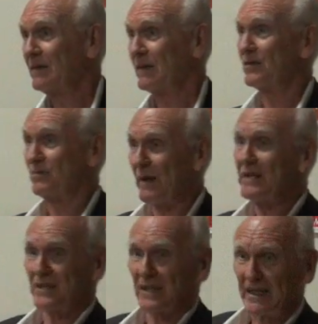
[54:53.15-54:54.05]
that you've
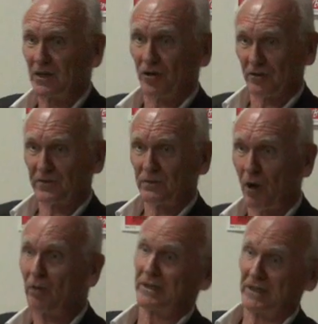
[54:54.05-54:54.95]
basically got a
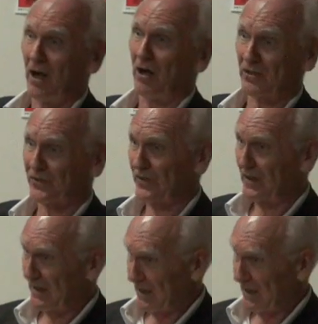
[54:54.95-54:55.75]
few oligarchs